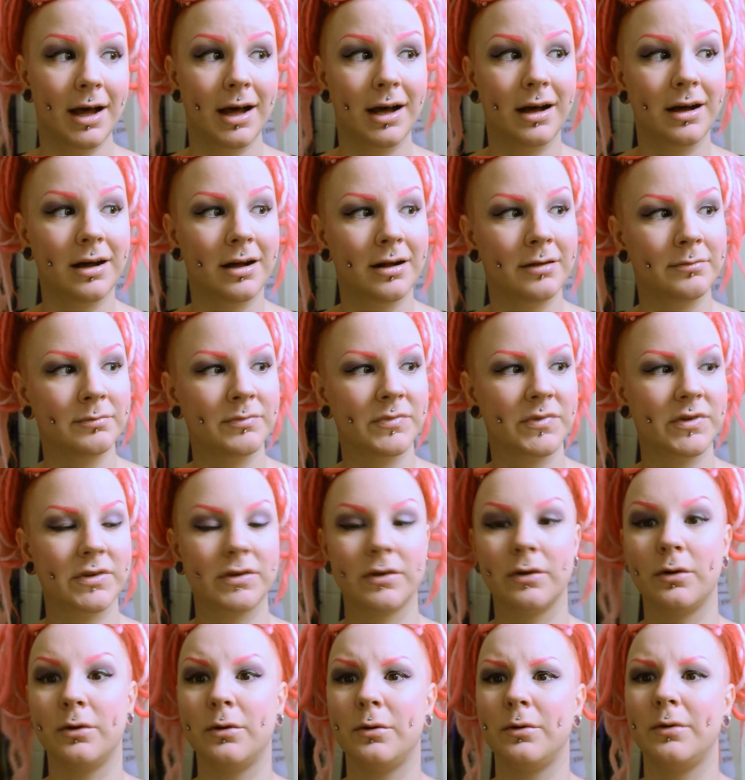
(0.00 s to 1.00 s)
Um,
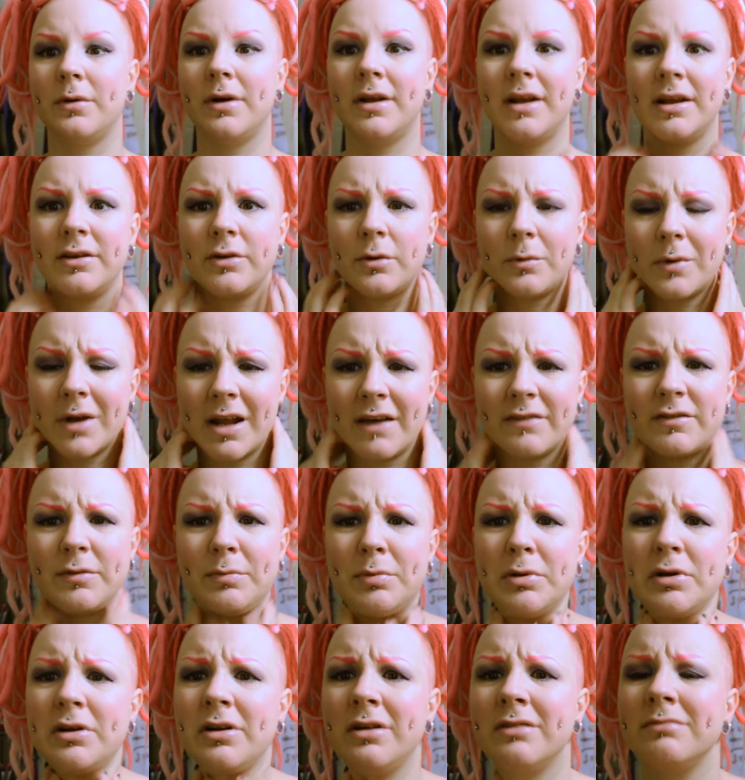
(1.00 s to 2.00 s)
so, and I don't want to have to
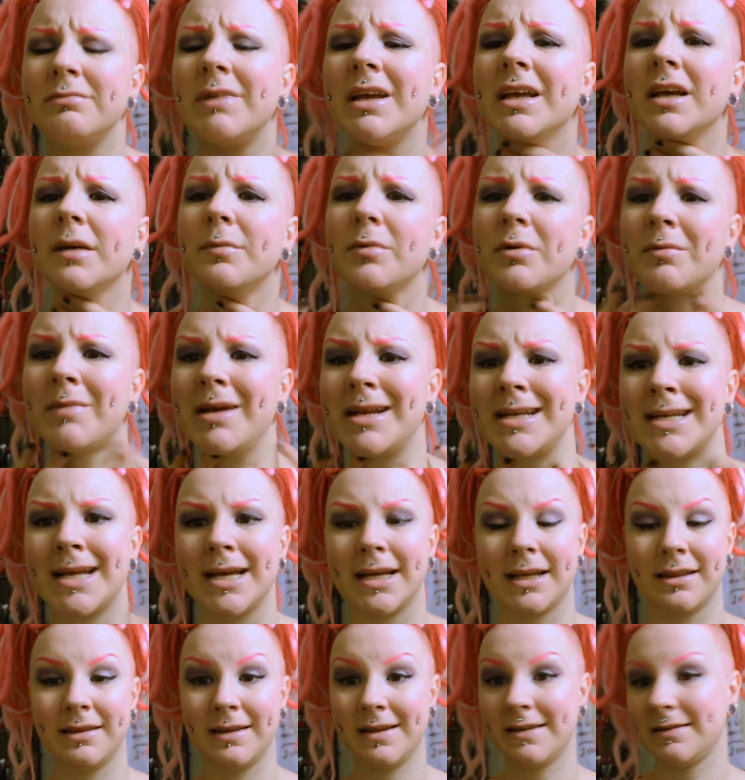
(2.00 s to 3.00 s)
put on makeup on my
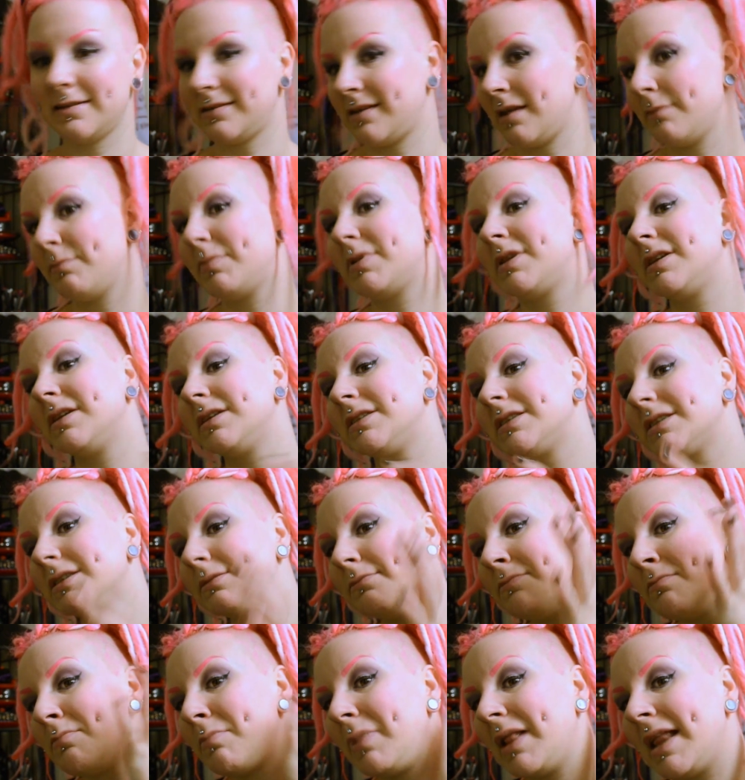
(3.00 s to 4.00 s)
neck and things like that. But this
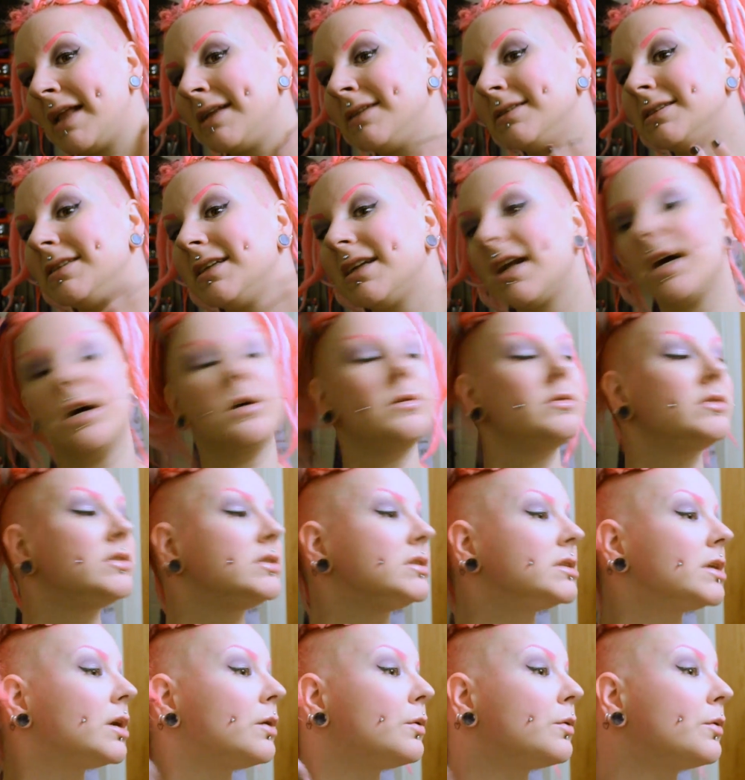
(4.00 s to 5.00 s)
blends it out
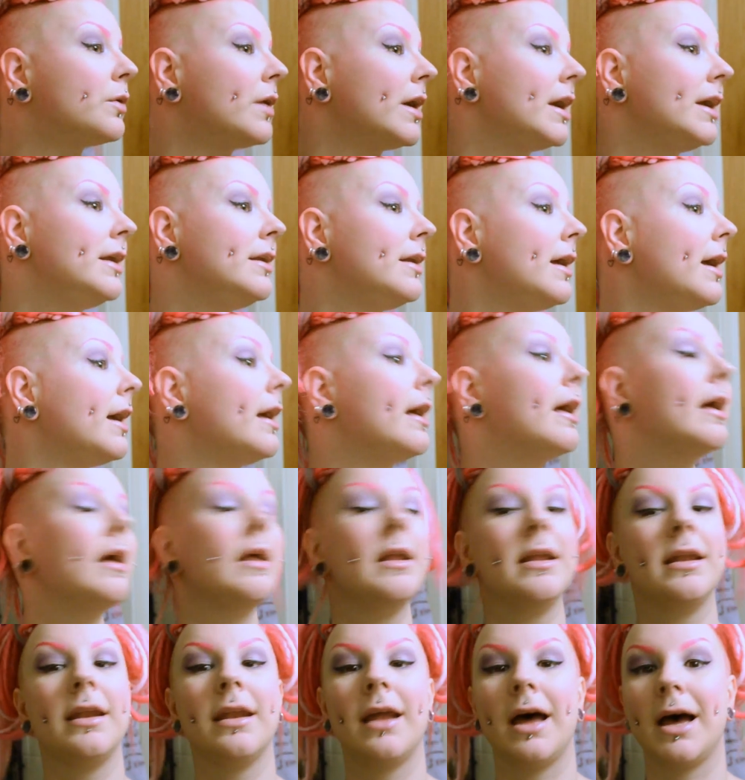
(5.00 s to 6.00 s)
so great
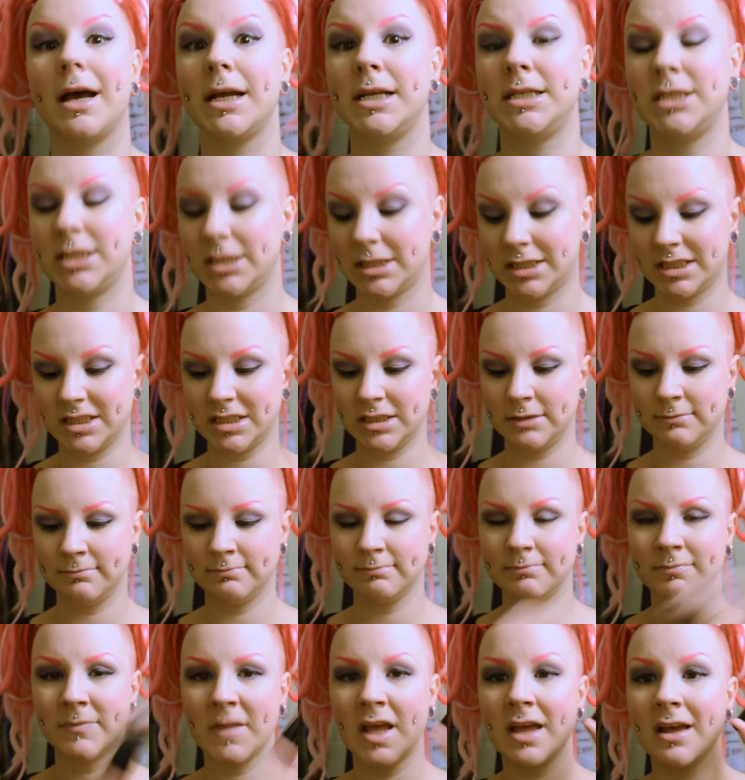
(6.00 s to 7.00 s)
and I just
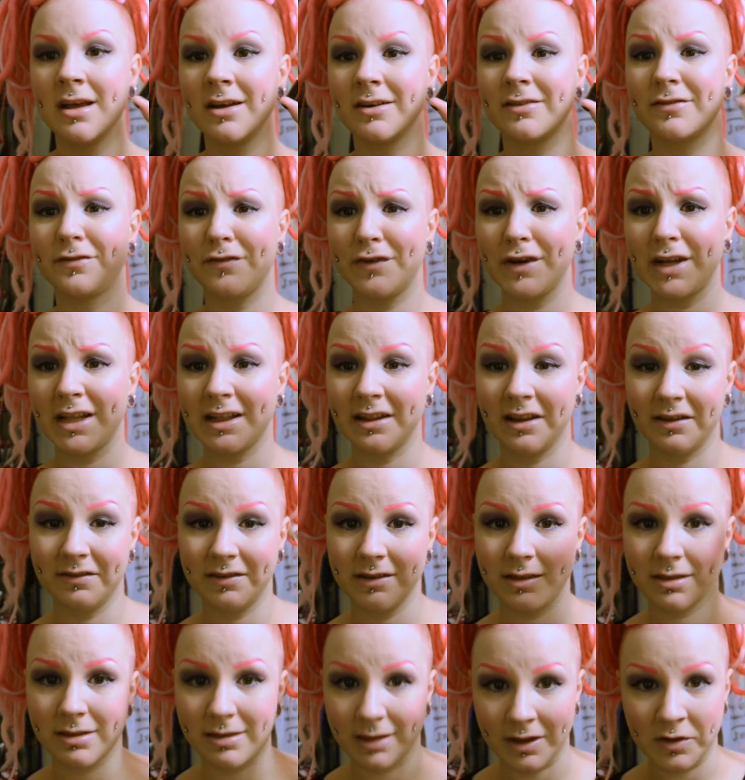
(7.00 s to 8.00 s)
freaking love
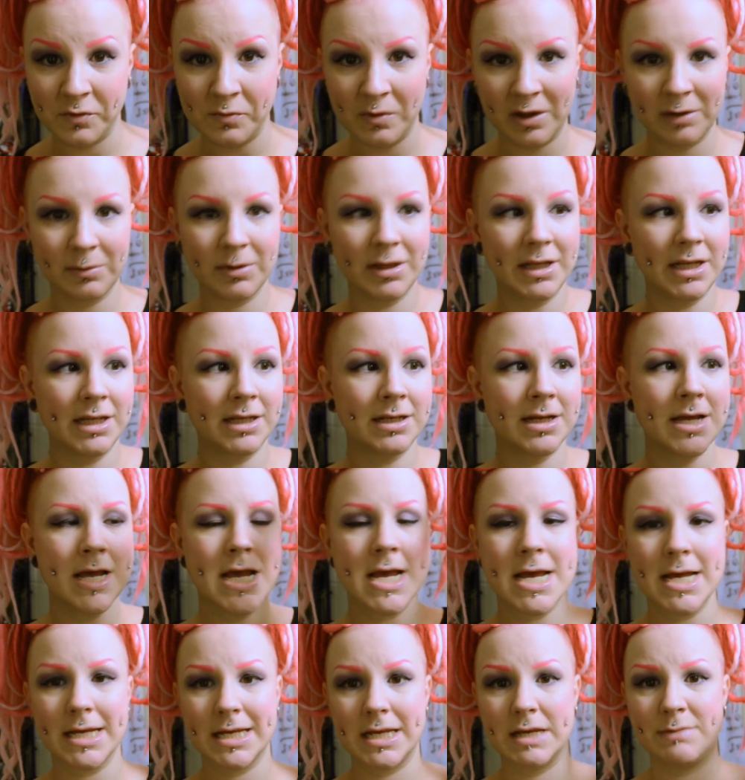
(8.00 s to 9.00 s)
it. Thank you Maybelline.
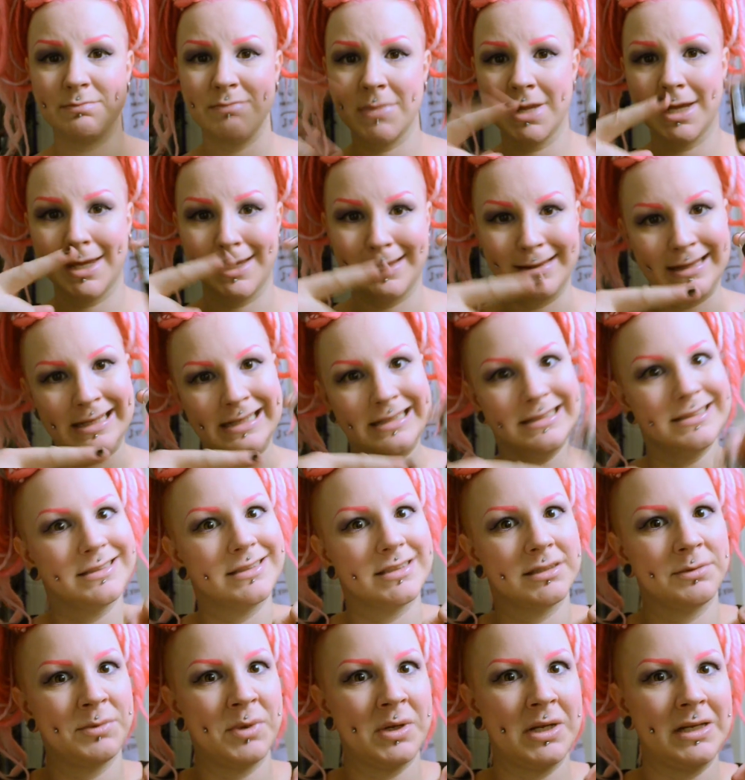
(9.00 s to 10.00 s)
Keep making these
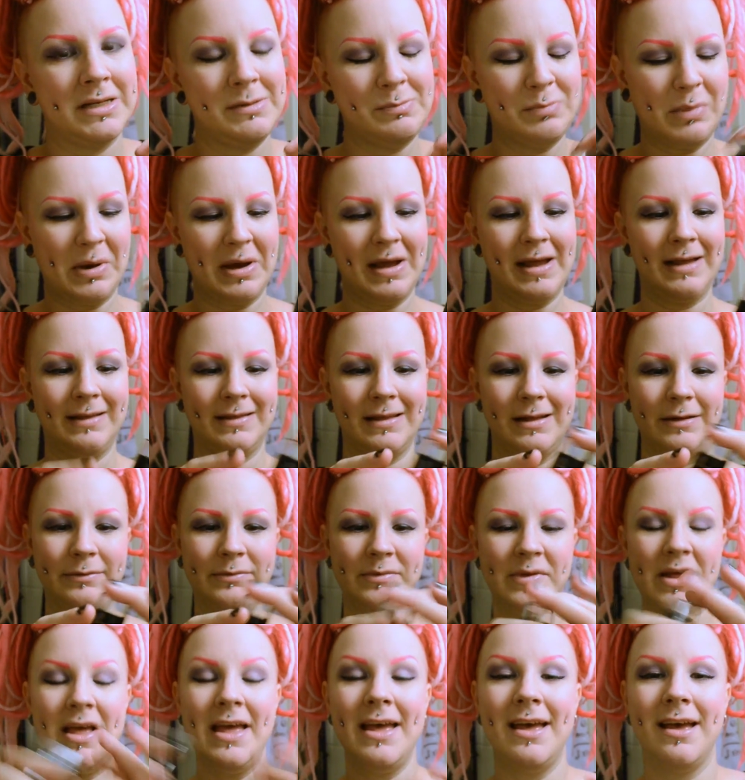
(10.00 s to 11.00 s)
because I'm going to keep buying
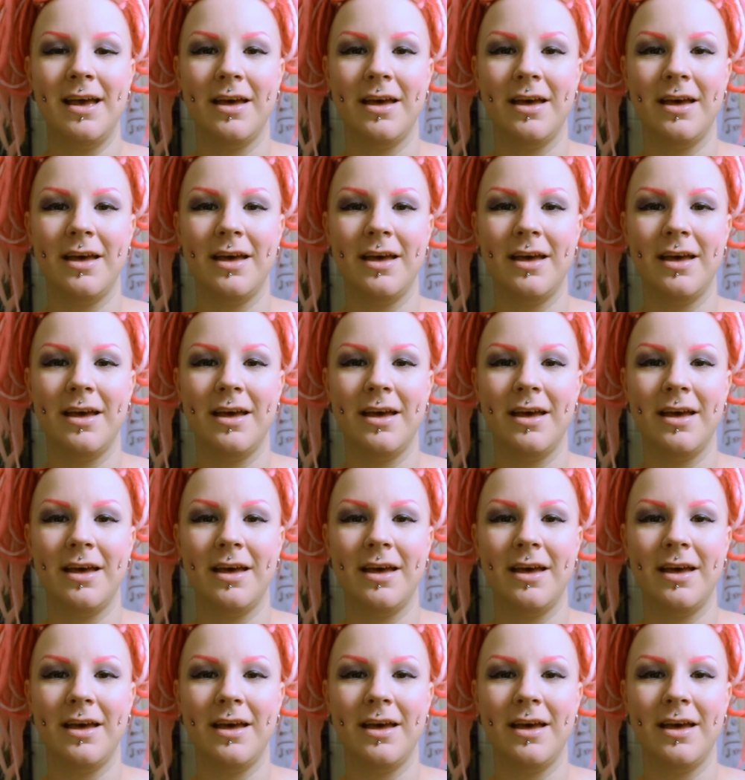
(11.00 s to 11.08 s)
them.